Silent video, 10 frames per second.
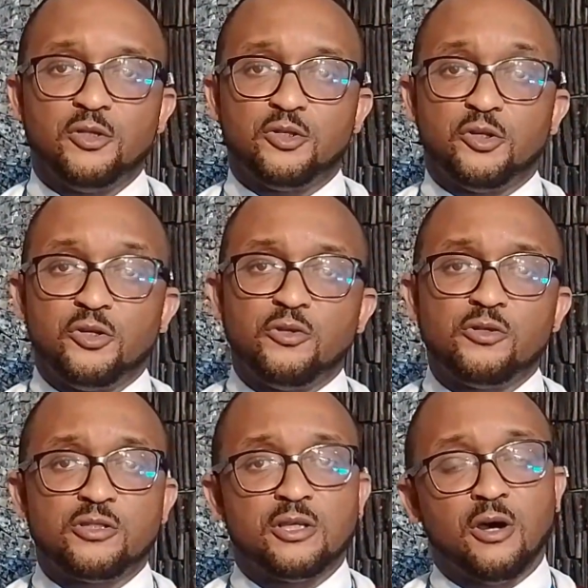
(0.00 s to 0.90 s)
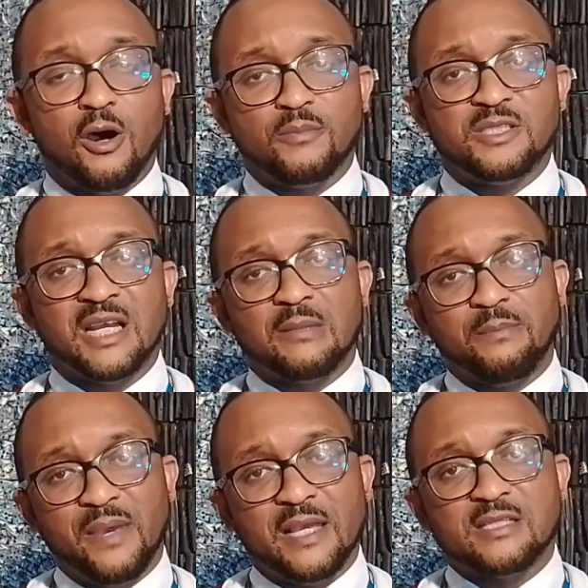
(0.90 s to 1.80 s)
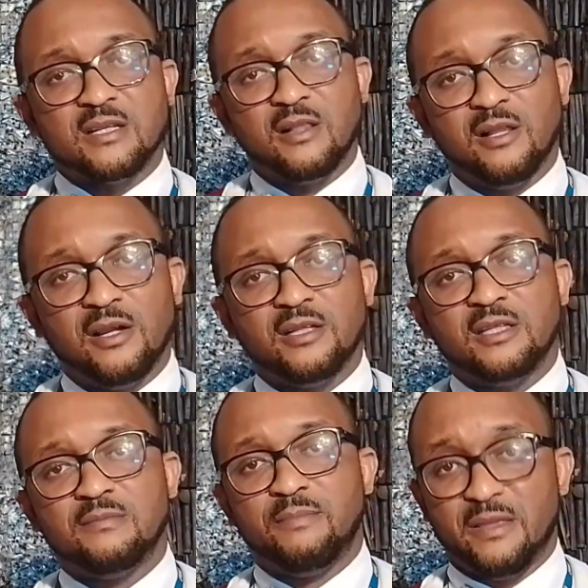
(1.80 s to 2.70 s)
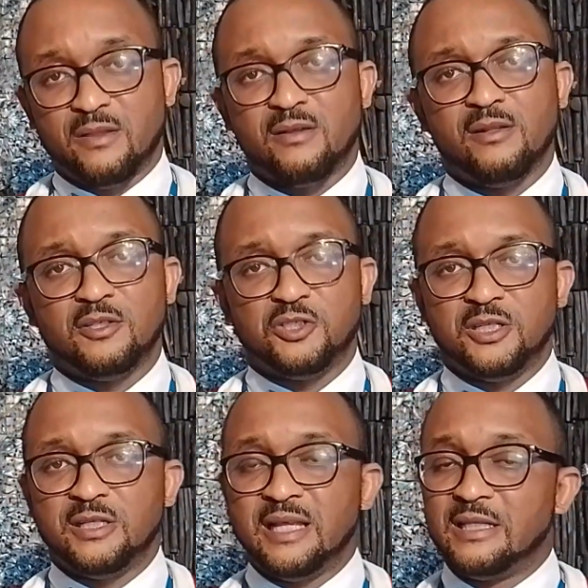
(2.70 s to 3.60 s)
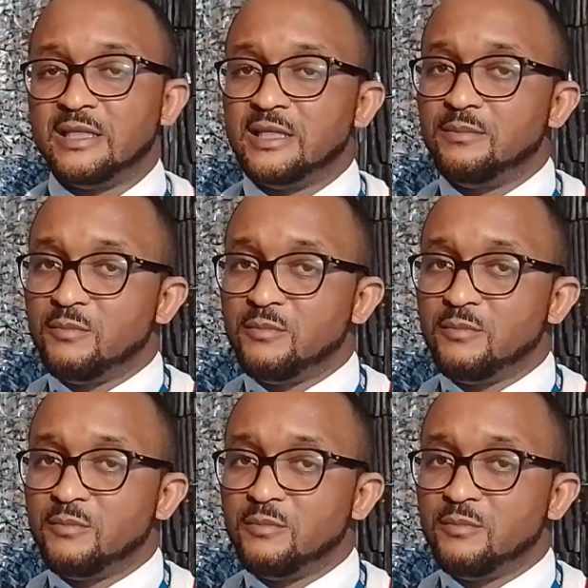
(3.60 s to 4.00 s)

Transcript: to use the object-based learning methodology that the